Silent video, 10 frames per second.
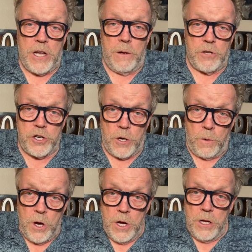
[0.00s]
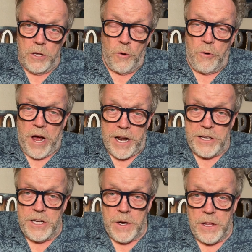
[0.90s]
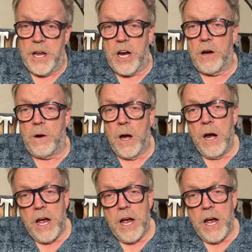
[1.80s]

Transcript: I'll show little products here and there.